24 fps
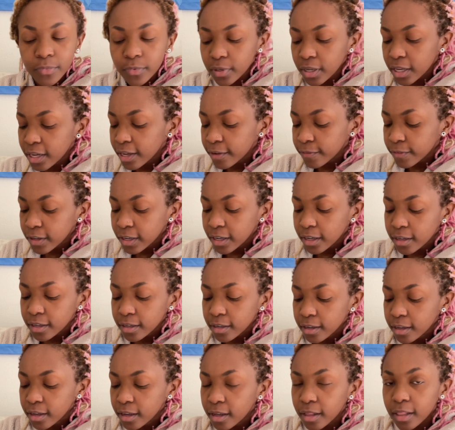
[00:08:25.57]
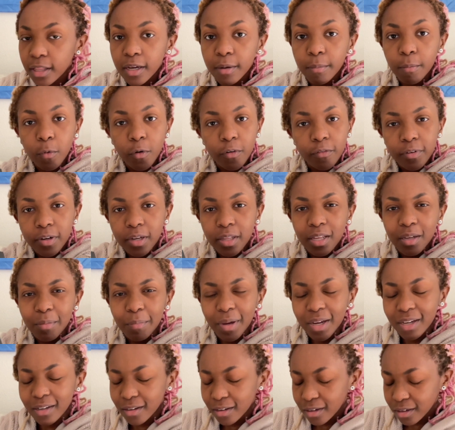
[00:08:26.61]
I've got a like Morphe like
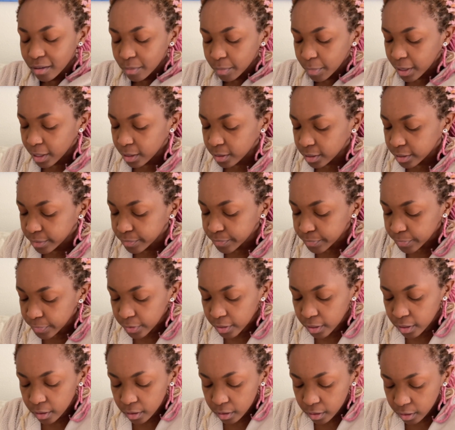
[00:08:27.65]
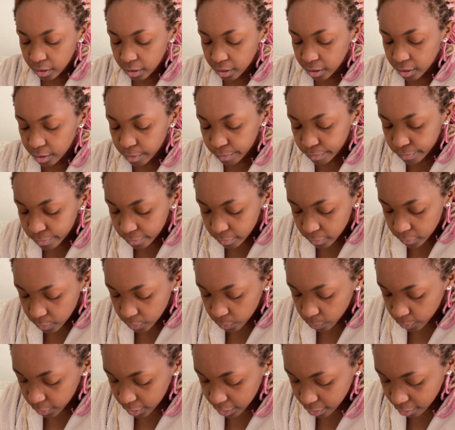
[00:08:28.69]
magnetic palette
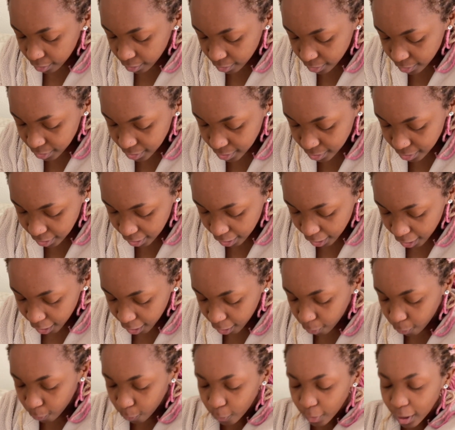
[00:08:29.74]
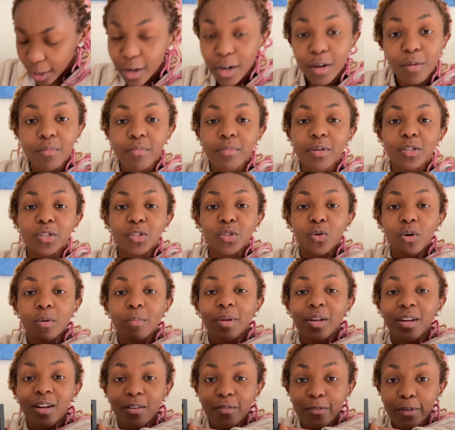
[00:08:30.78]
with a random
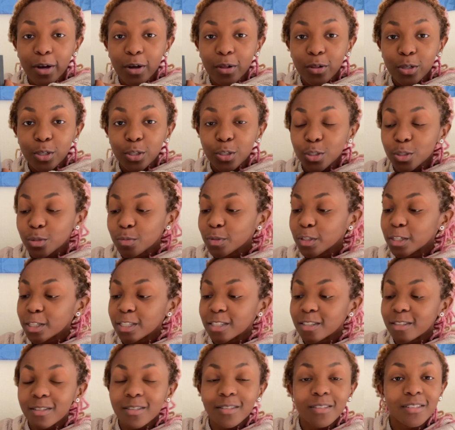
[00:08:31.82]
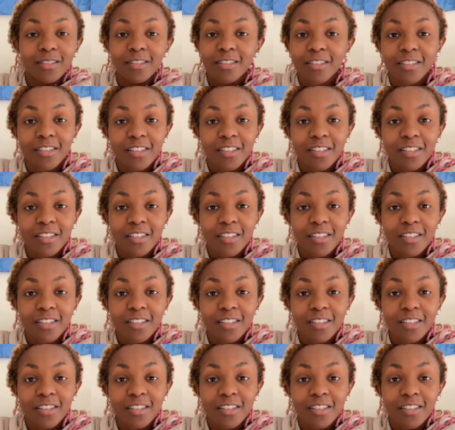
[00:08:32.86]
assortment of colors because